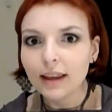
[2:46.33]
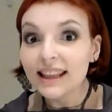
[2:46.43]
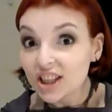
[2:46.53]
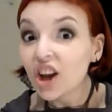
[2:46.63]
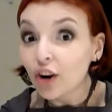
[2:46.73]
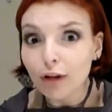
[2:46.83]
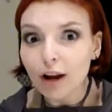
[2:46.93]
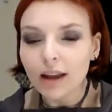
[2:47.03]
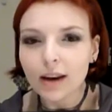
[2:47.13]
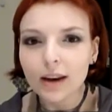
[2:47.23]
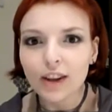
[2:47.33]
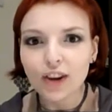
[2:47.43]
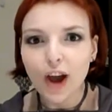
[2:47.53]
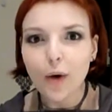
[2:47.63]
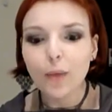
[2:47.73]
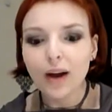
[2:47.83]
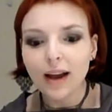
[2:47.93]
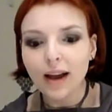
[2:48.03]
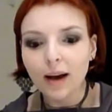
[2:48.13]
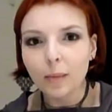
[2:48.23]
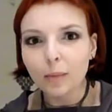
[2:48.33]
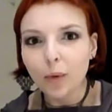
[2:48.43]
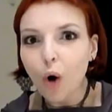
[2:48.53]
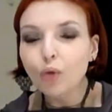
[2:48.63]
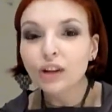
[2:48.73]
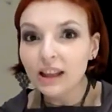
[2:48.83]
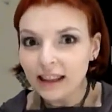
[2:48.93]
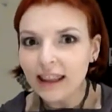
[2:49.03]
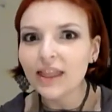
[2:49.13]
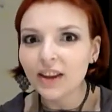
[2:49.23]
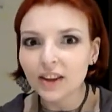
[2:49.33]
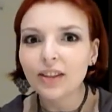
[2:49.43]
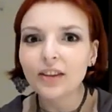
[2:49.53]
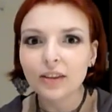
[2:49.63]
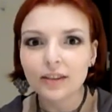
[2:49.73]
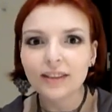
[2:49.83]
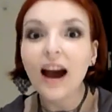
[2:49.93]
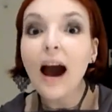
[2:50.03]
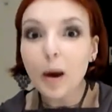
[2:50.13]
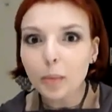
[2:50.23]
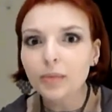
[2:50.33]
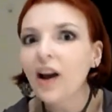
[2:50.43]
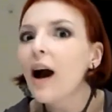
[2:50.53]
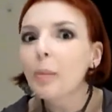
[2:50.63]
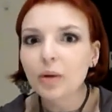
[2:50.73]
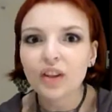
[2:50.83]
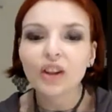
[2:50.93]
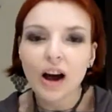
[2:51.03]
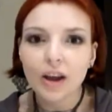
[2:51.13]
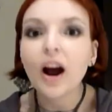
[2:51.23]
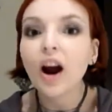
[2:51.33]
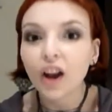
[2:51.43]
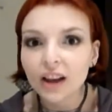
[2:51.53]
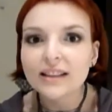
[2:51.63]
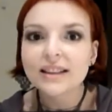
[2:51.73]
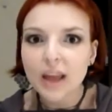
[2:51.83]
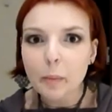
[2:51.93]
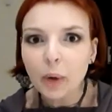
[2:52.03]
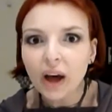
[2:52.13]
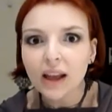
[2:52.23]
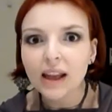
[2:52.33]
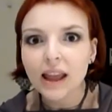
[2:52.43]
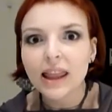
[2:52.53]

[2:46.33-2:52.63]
it's gonna run. You know, only the top of the line are gonna stay put